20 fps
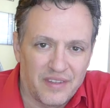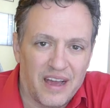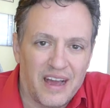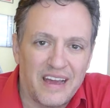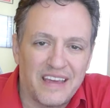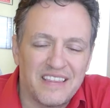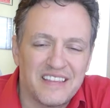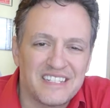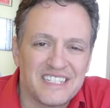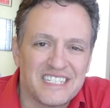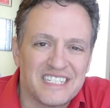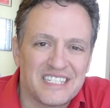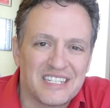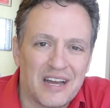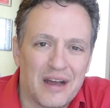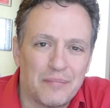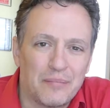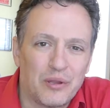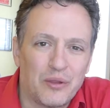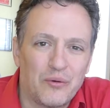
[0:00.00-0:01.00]
Hi, this is
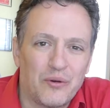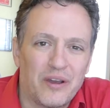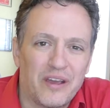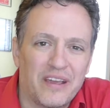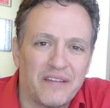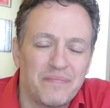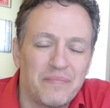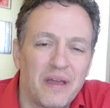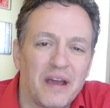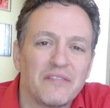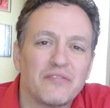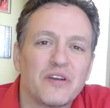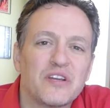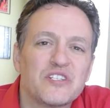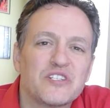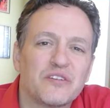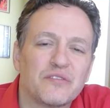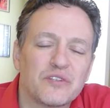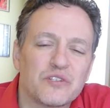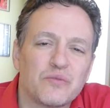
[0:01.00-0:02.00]
Tom Malloy. I've
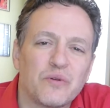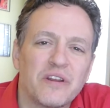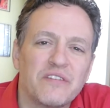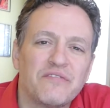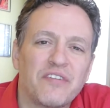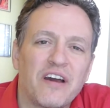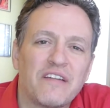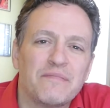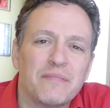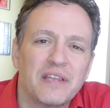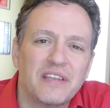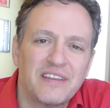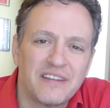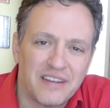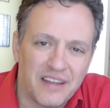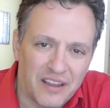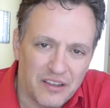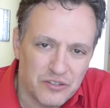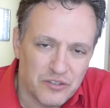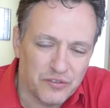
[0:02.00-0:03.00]
raised over $25
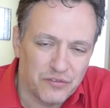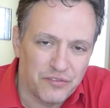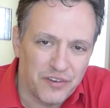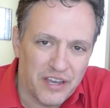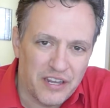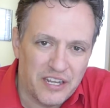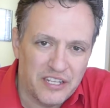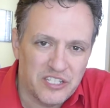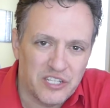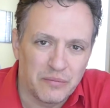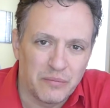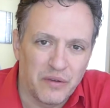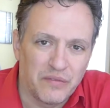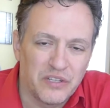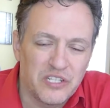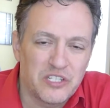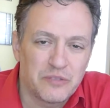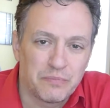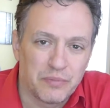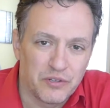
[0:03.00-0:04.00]
million for financing
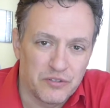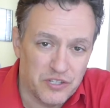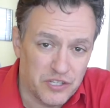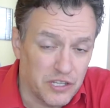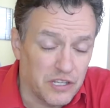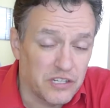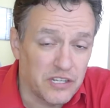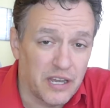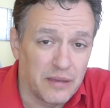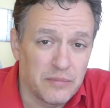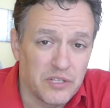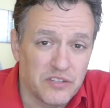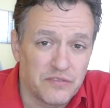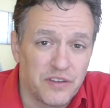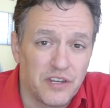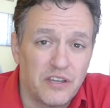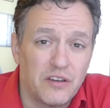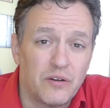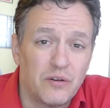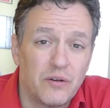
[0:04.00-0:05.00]
movies, produced at the time of this
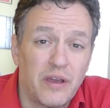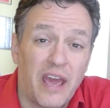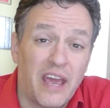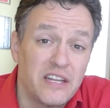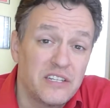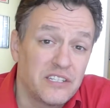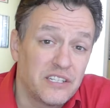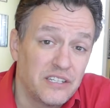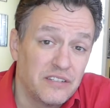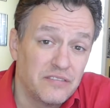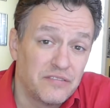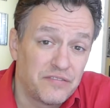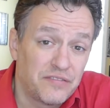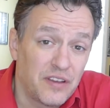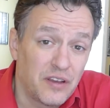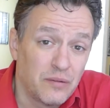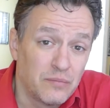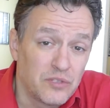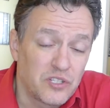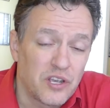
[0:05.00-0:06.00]
video 18
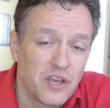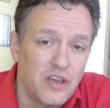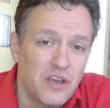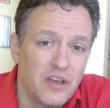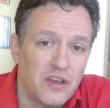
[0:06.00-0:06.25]
films,